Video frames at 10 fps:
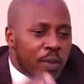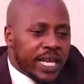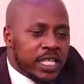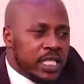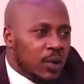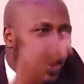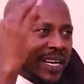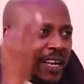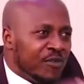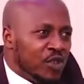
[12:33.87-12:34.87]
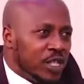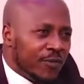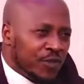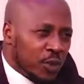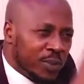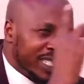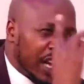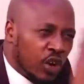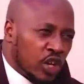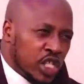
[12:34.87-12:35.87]
marriages, they were refuge from
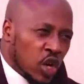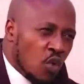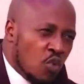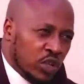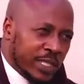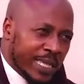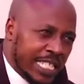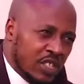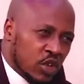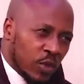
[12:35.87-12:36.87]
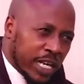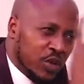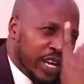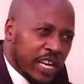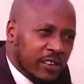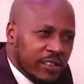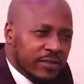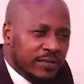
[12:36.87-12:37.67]
psychological wounds they did not want to heal.